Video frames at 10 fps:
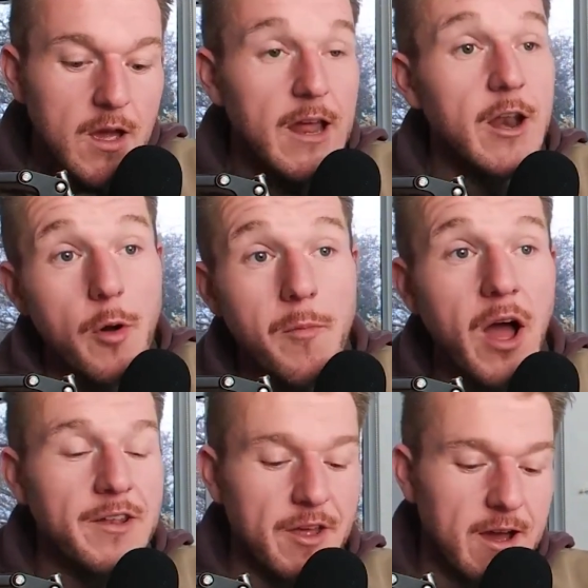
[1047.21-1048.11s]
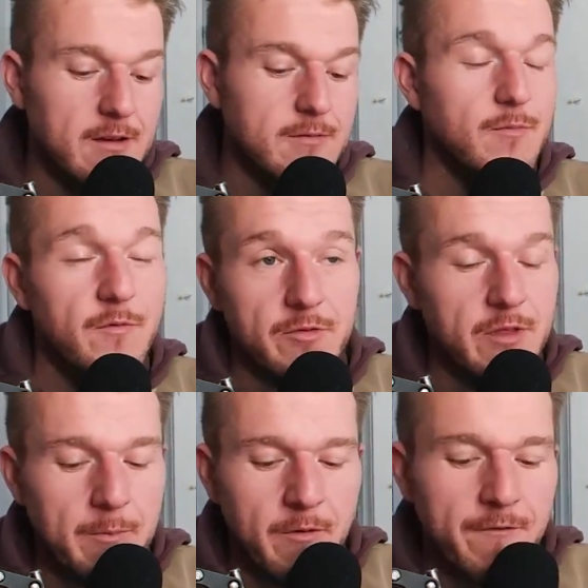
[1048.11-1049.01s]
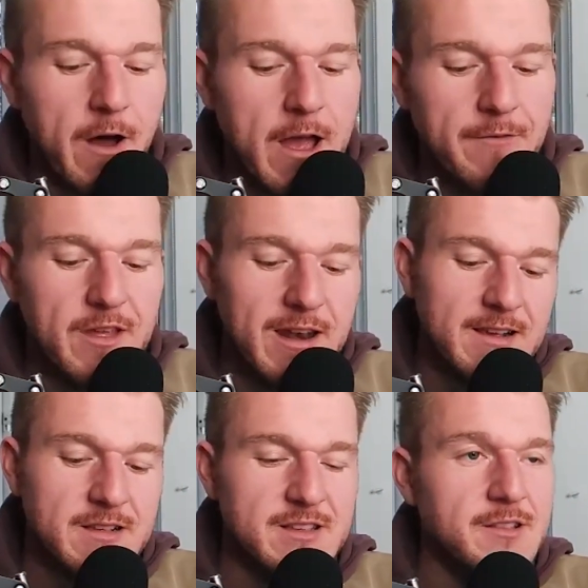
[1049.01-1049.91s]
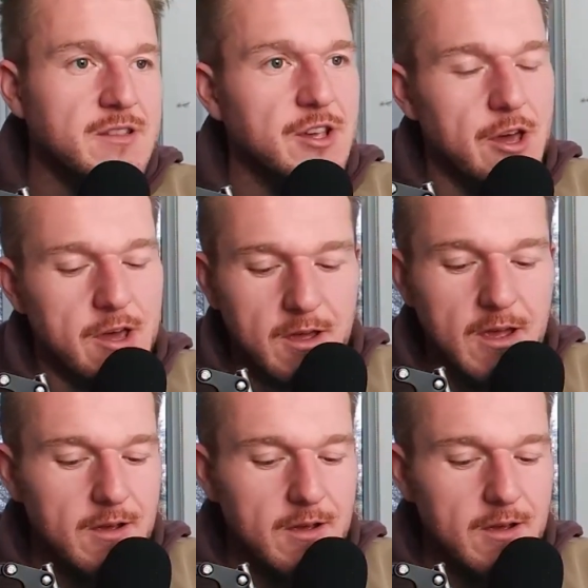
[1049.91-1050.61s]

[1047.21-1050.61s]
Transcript: And a reminder for number five that links into